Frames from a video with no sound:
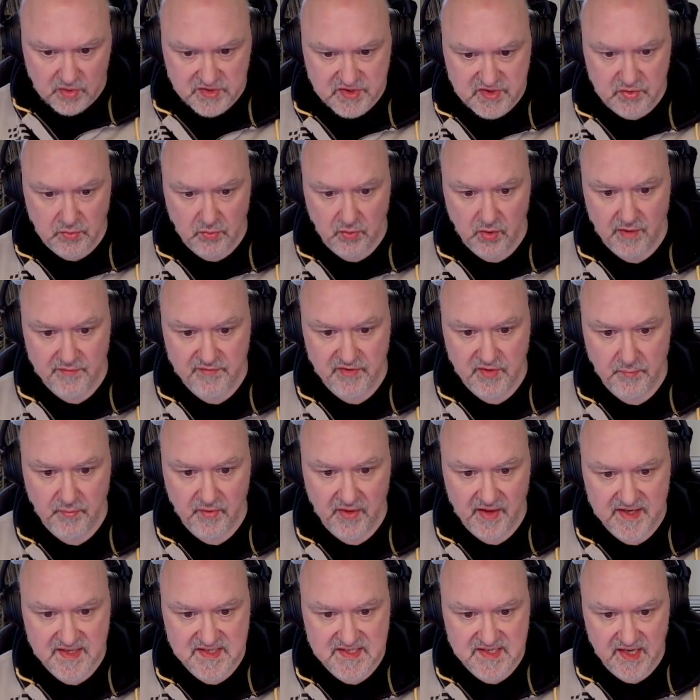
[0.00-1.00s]
all over the
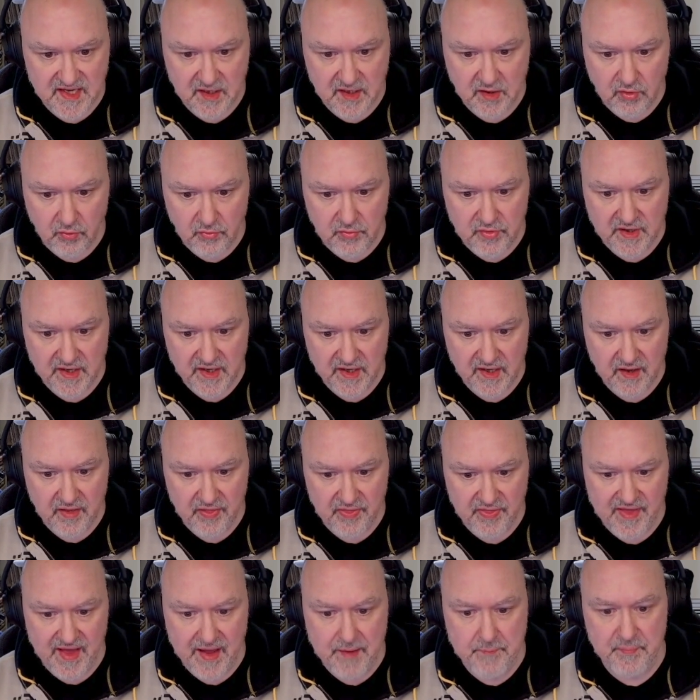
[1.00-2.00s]
place including
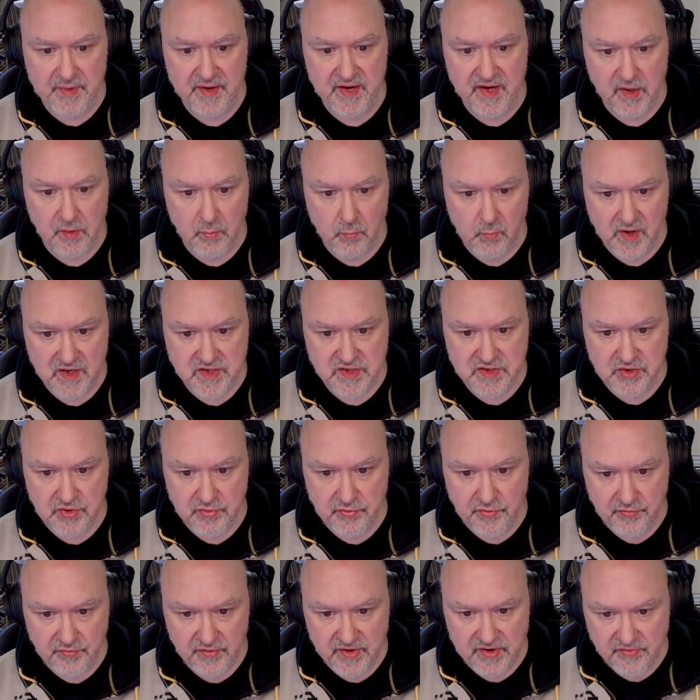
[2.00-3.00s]
that being a one
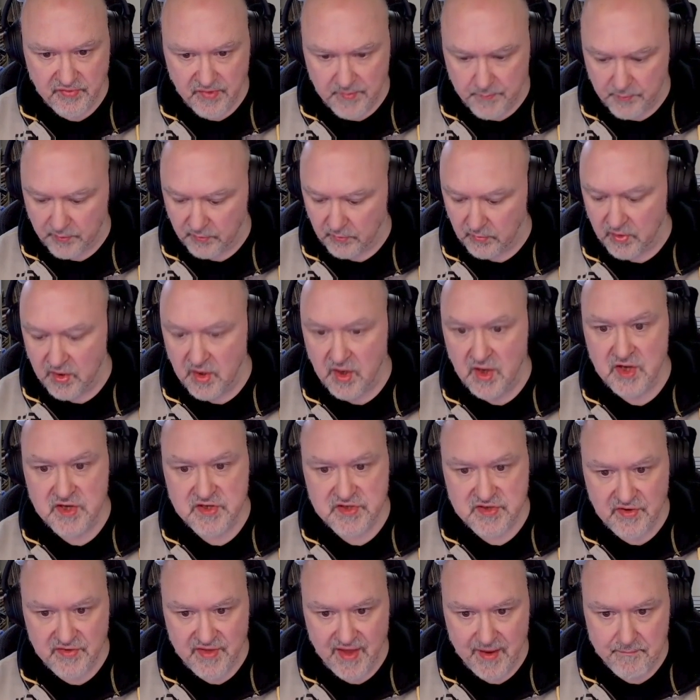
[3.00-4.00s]
two three triple
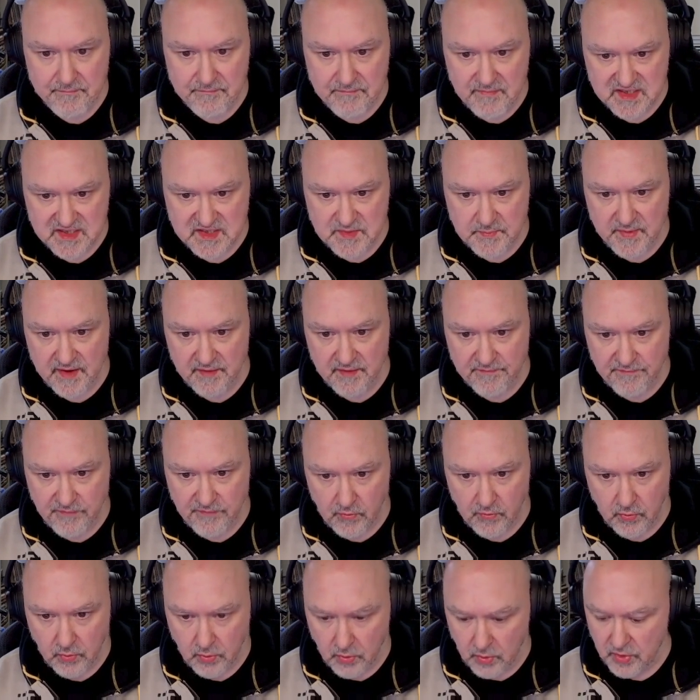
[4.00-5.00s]
so that must be a
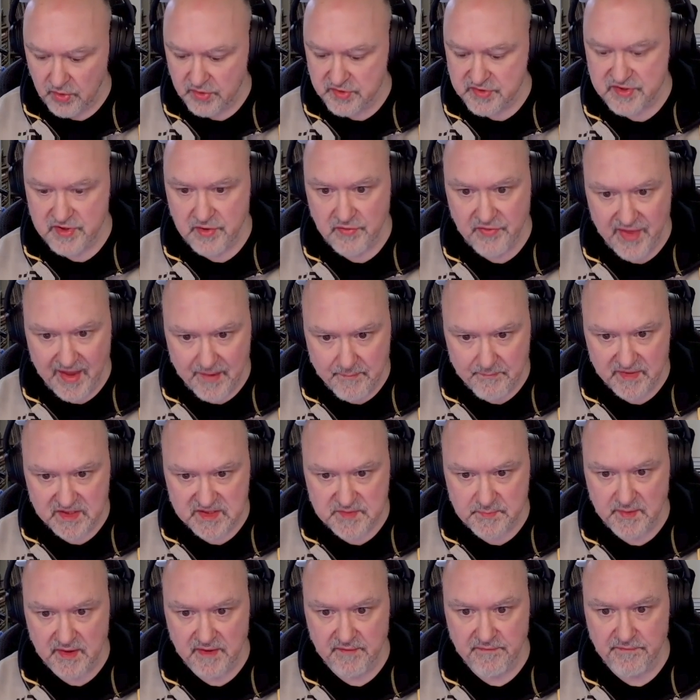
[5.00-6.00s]
4 so that
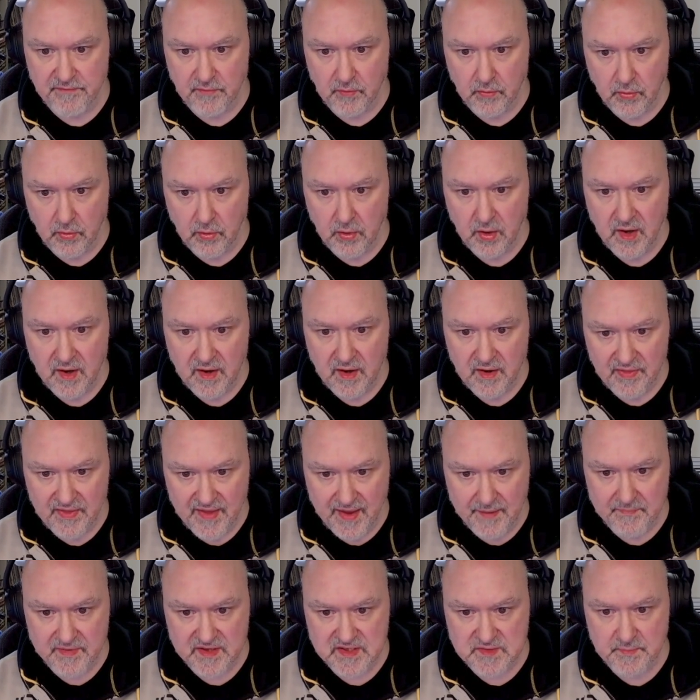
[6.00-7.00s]
must be a 4
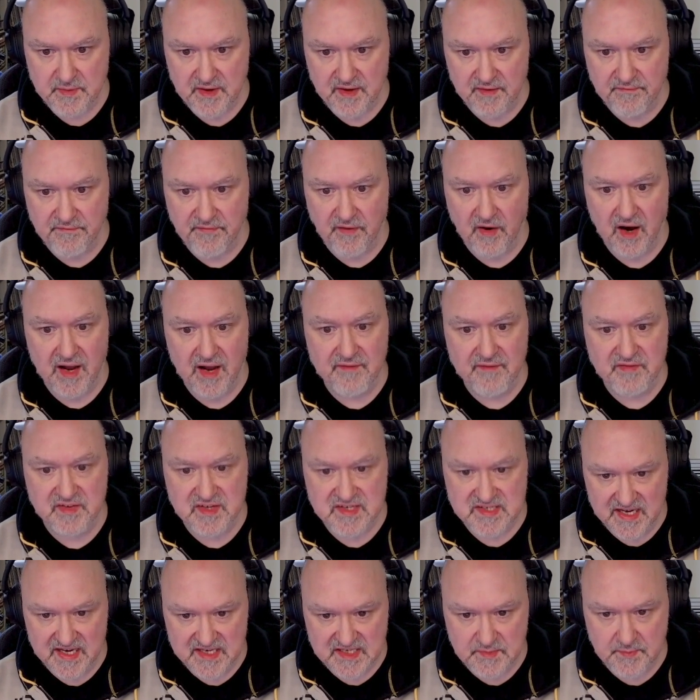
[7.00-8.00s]
that must be a 5
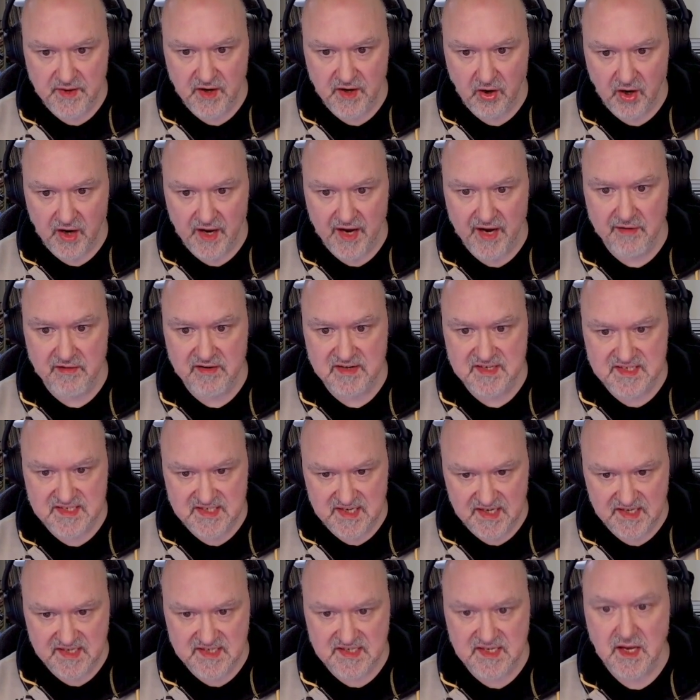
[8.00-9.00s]
this has to be higher at
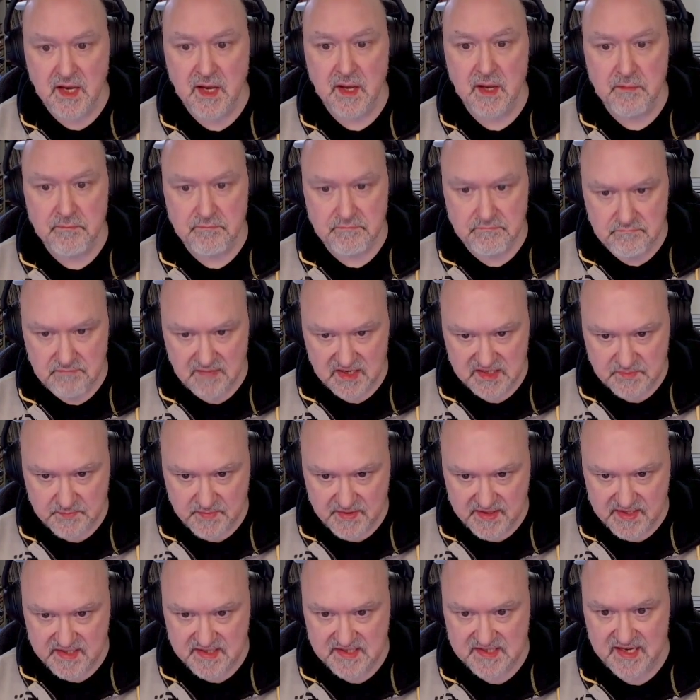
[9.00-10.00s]
6 must
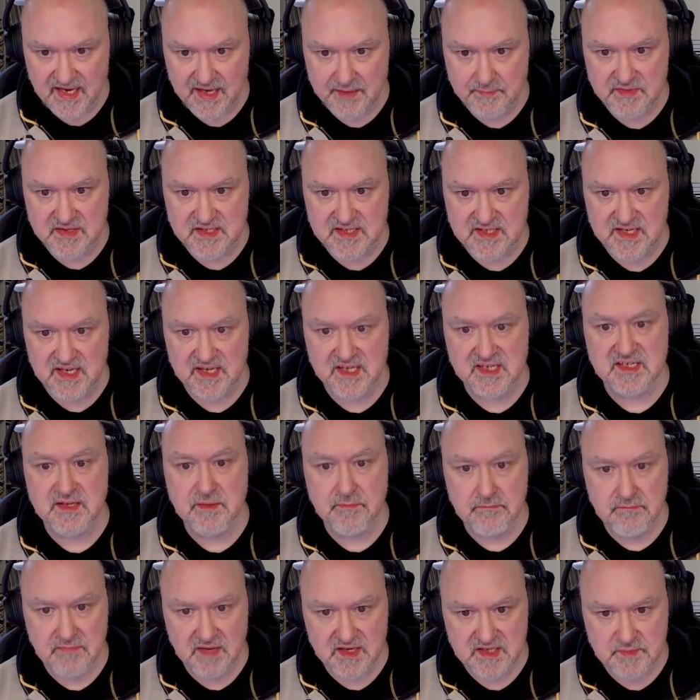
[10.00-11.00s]
be the same at 6
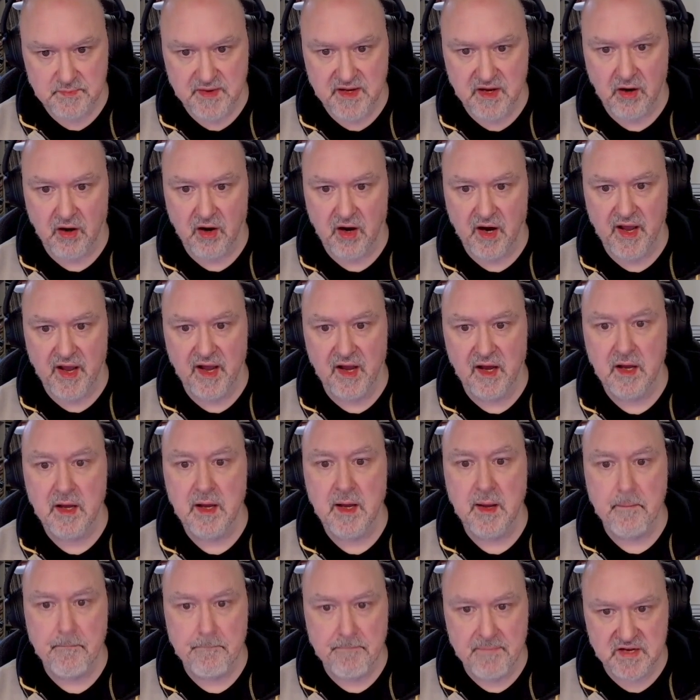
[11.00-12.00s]
must be higher
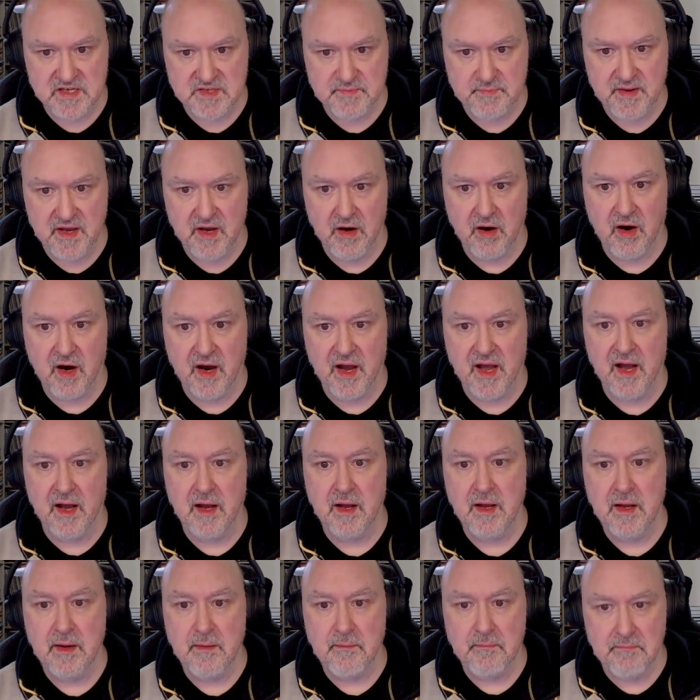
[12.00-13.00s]
must be higher
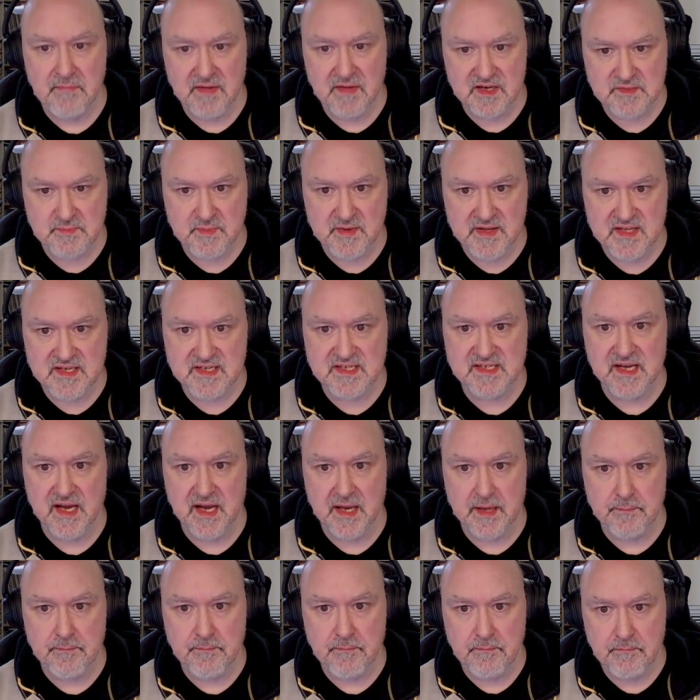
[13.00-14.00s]
must be the
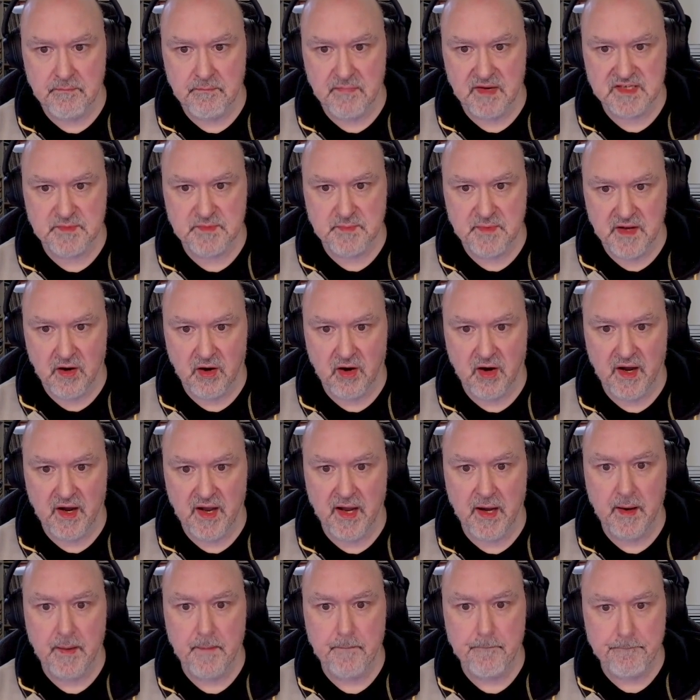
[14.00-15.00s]
same must be
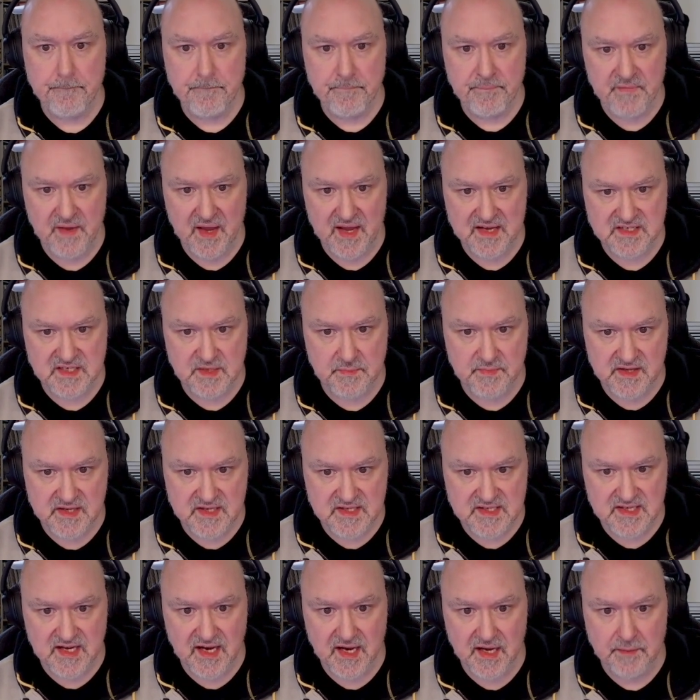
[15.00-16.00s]
higher has to be the
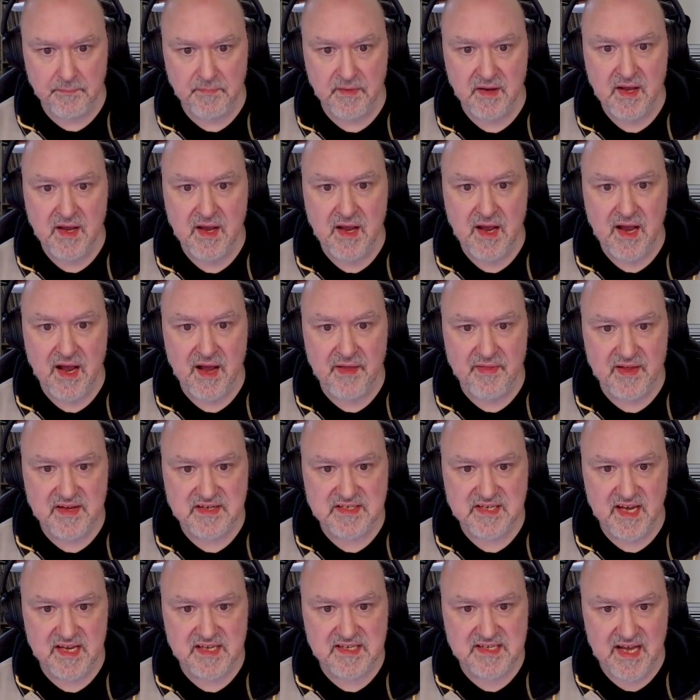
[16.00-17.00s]
same. And that
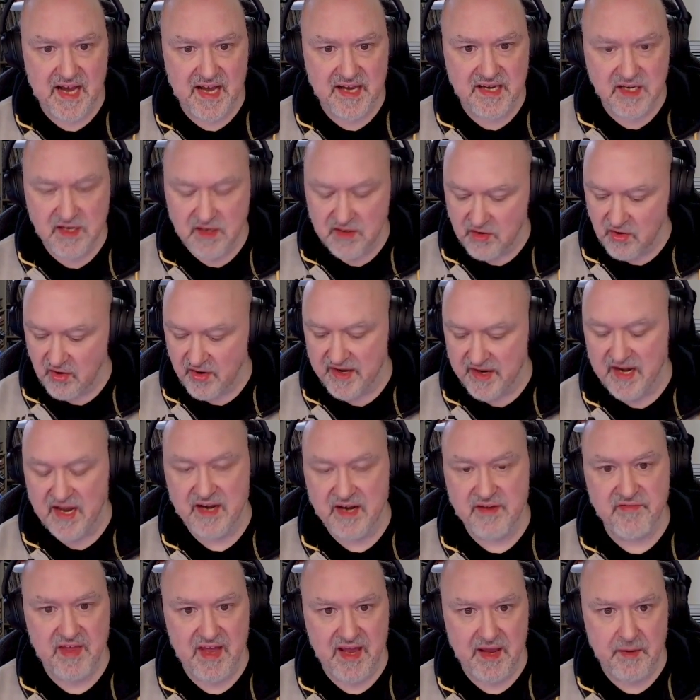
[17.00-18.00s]
takes 8 and 9 out
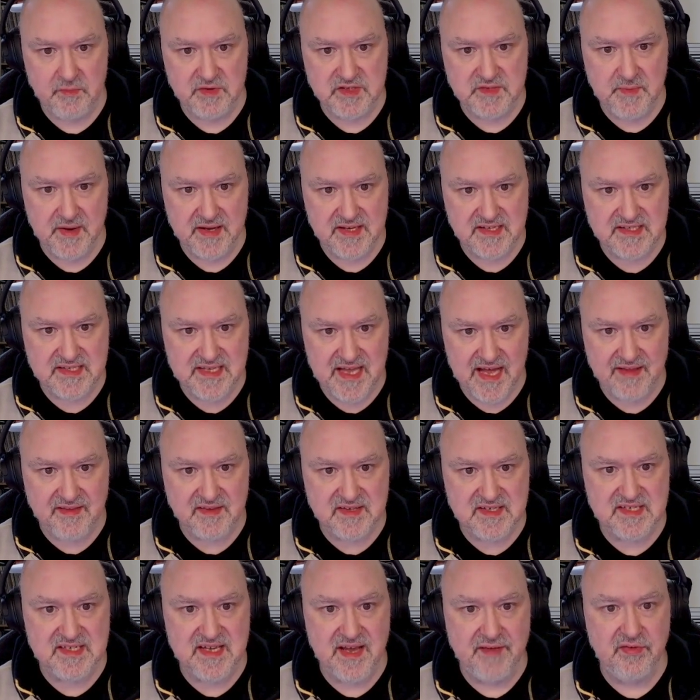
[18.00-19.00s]
of there, which makes that
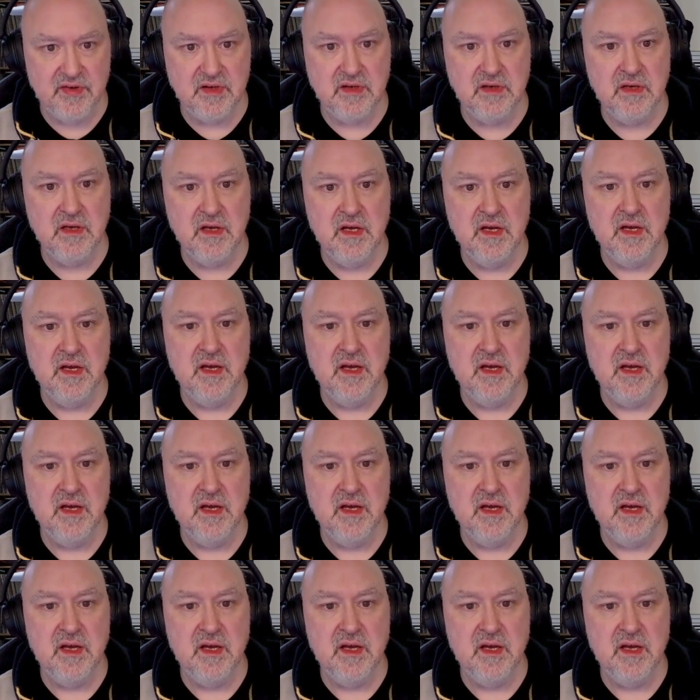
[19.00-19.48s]
the 7.